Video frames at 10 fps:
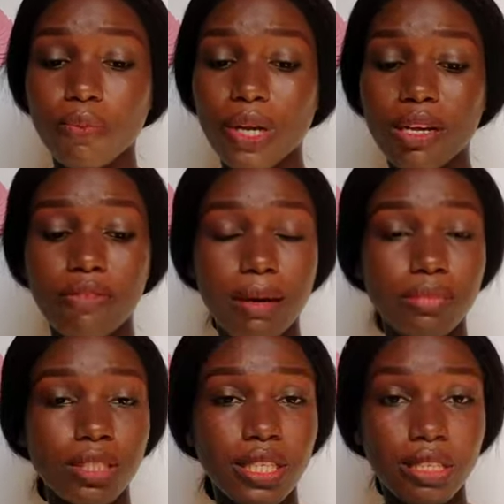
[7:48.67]
Whenever
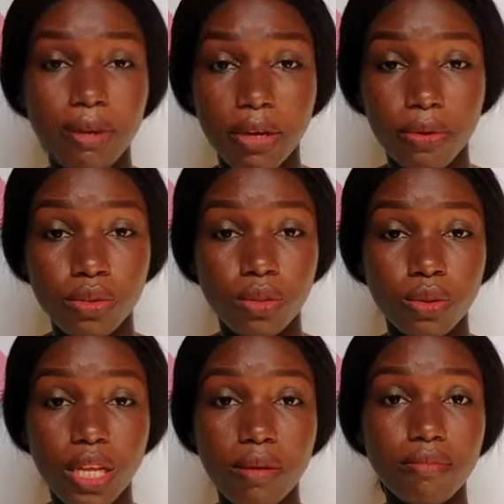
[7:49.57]
I'm sending my goods
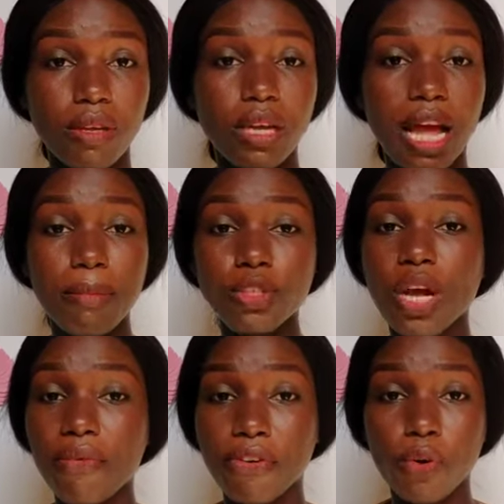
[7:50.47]
to them, I make
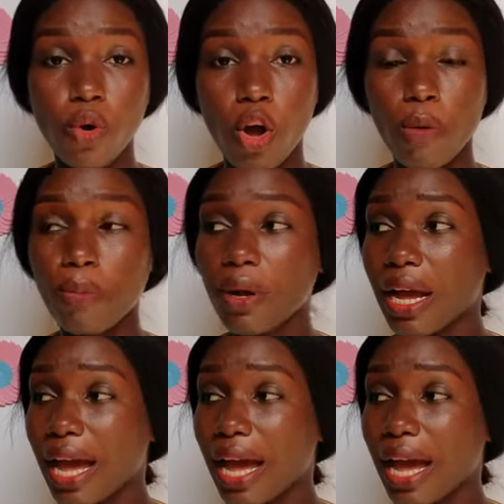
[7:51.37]
sure I follow up.